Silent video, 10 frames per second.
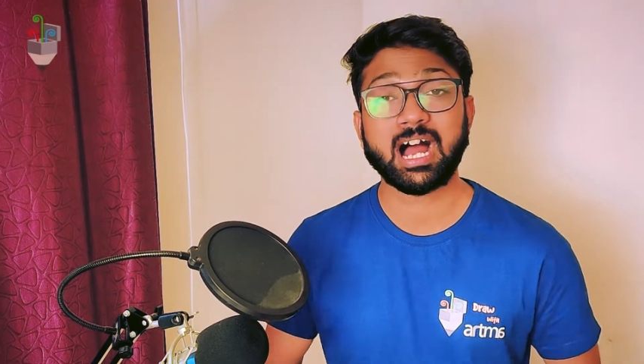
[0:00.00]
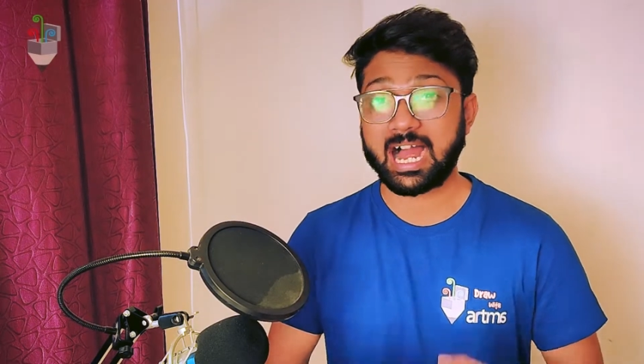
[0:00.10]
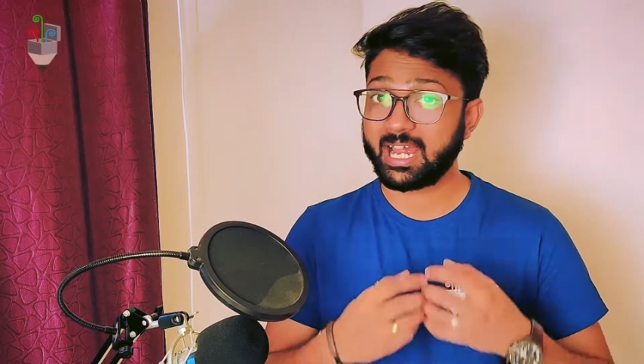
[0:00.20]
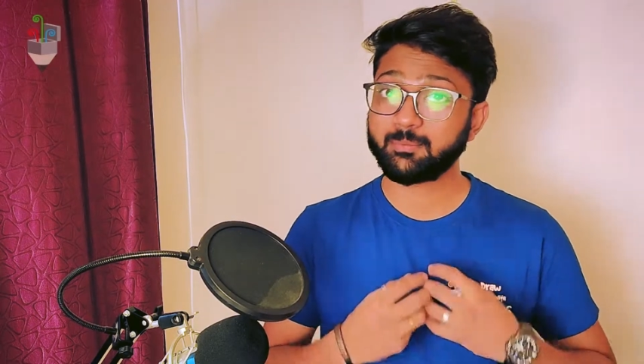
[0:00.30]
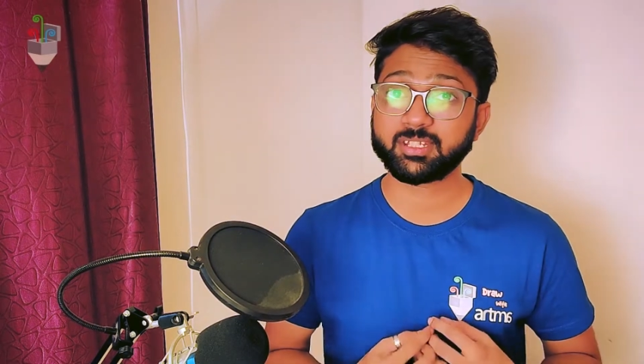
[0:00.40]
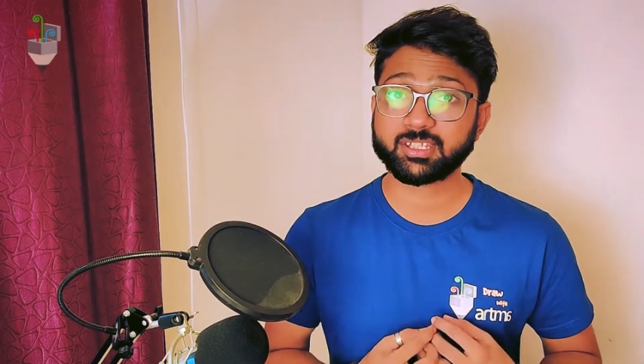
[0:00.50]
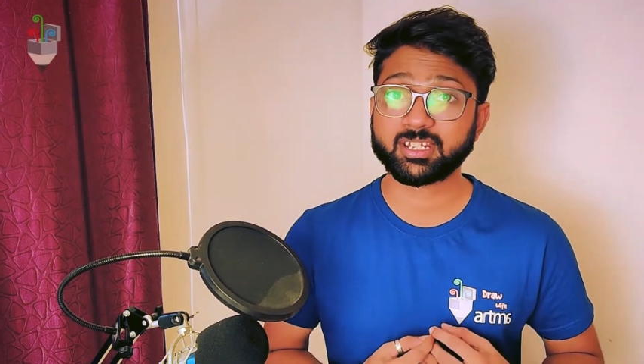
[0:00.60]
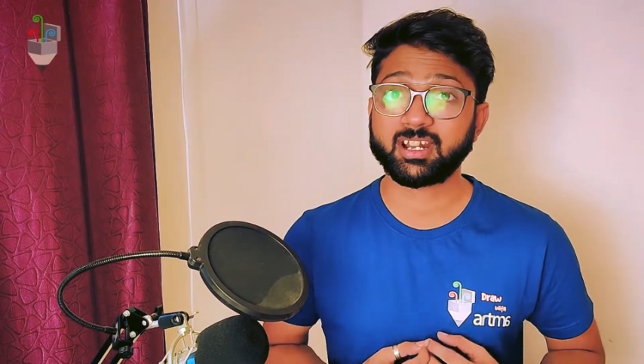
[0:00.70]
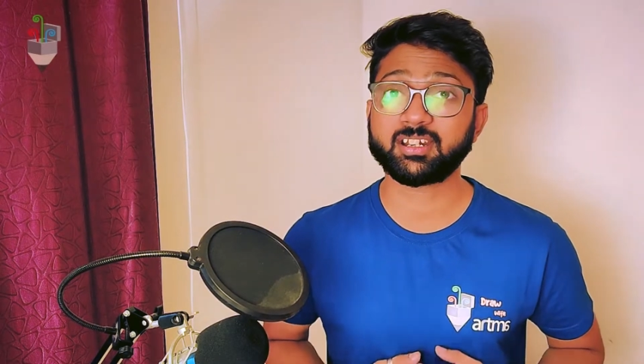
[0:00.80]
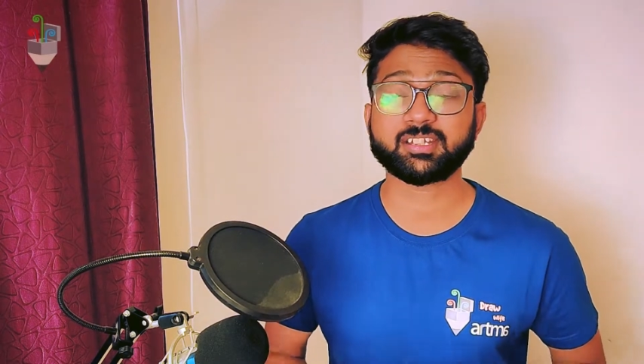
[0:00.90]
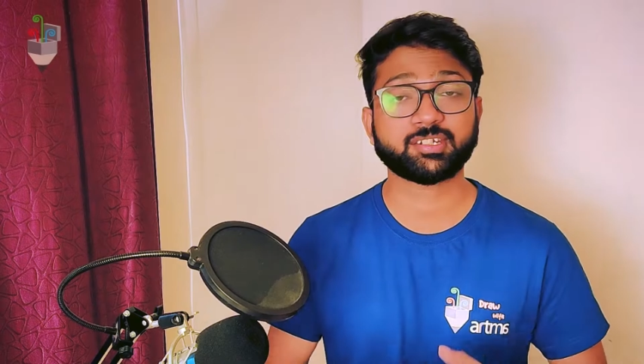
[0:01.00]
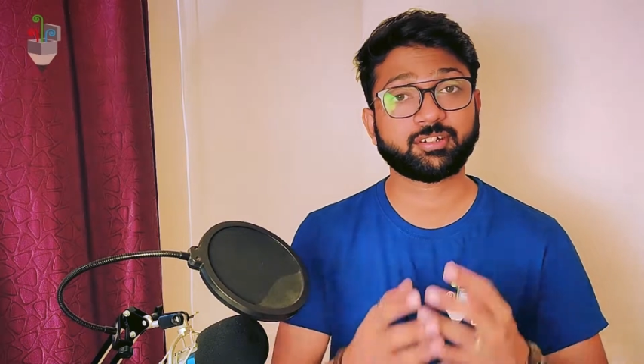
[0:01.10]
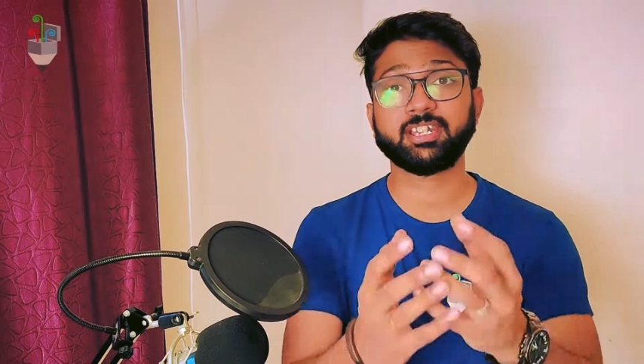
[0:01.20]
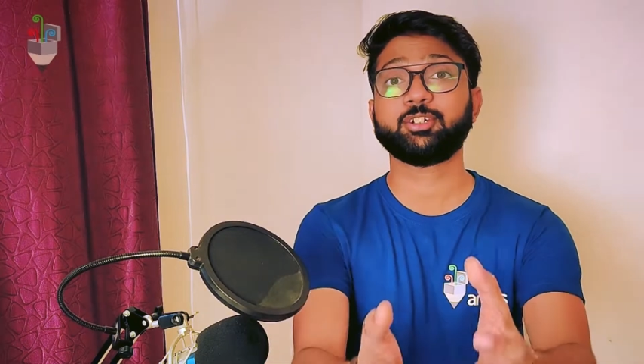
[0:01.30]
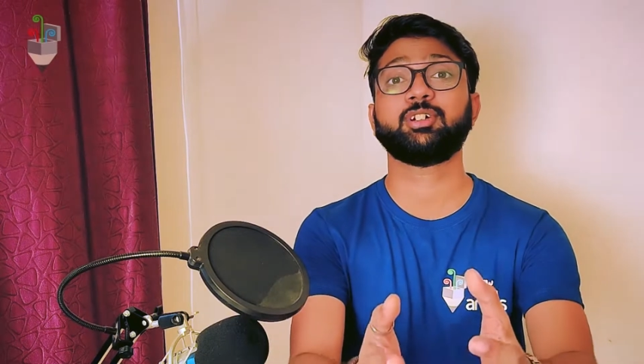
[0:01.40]
I am just an artist
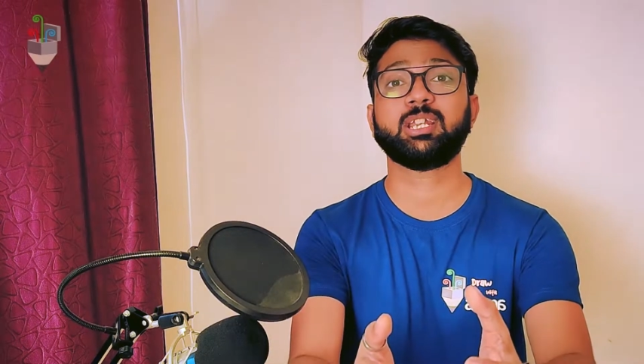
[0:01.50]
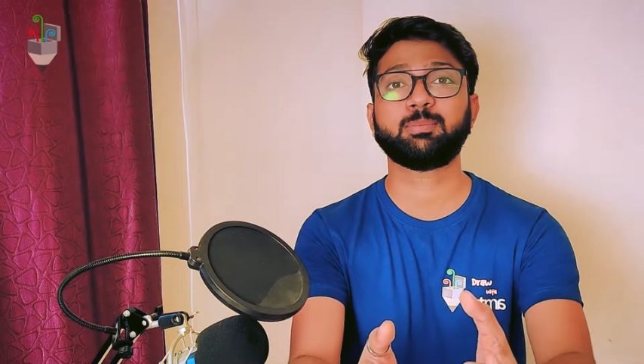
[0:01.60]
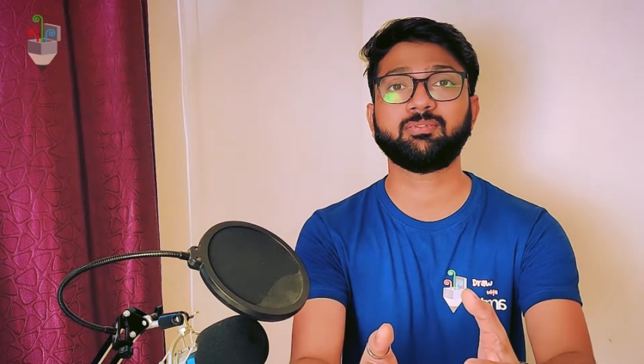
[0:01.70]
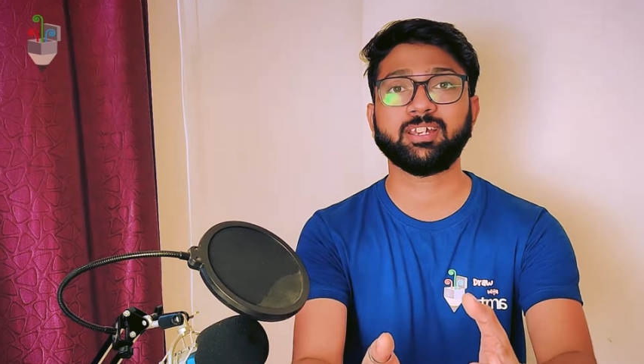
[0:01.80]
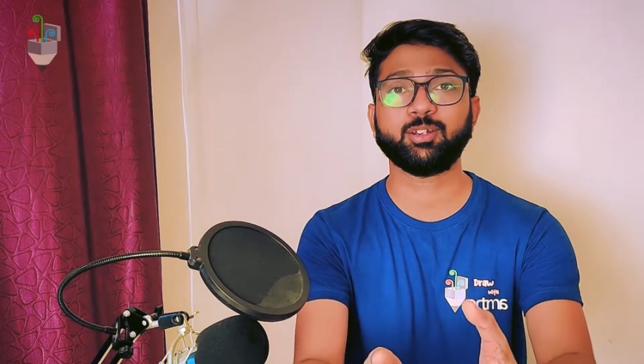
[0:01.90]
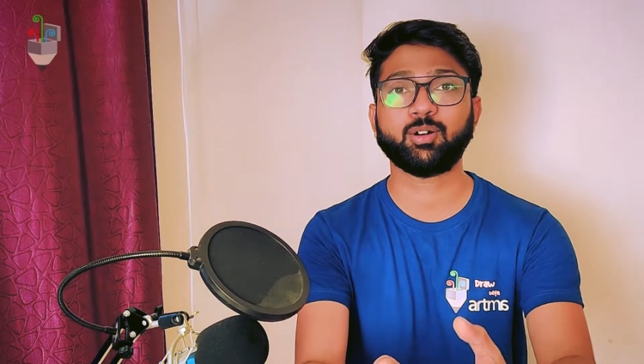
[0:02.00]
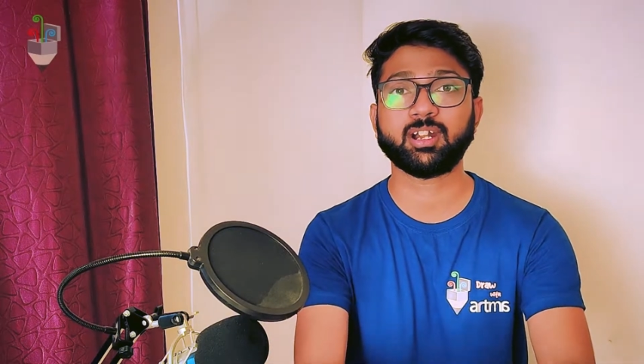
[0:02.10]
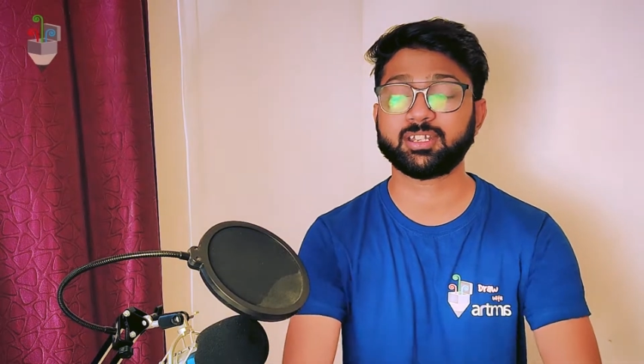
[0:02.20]
trying to help a fellow